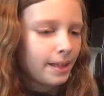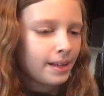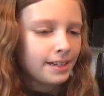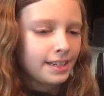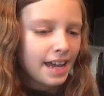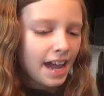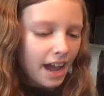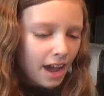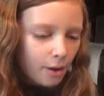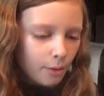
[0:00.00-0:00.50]

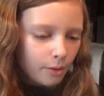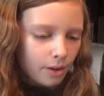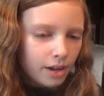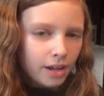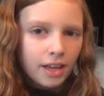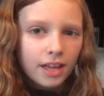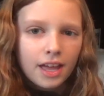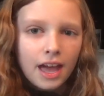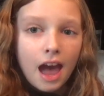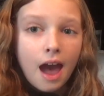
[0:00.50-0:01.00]
Now,
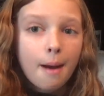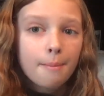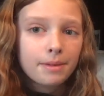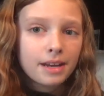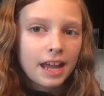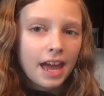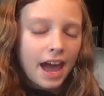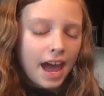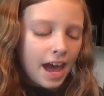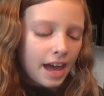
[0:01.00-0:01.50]
I'm
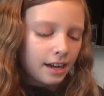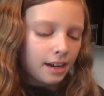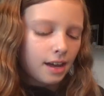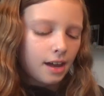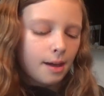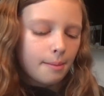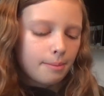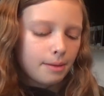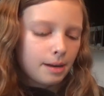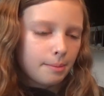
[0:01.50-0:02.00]
gonna add
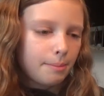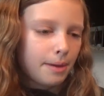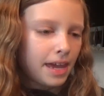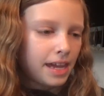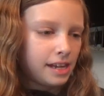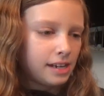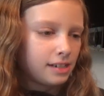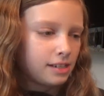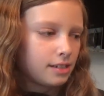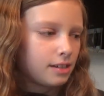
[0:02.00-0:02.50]
a bit of
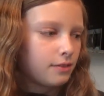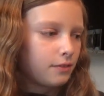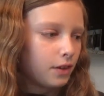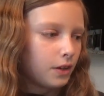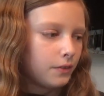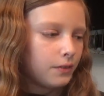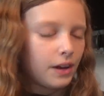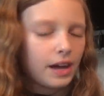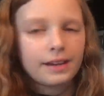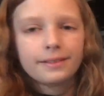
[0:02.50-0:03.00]
paint for
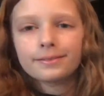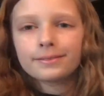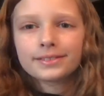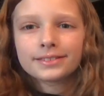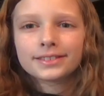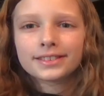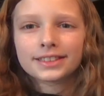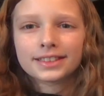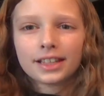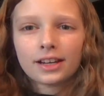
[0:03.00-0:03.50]
fun.
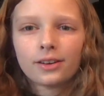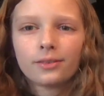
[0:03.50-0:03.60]
So,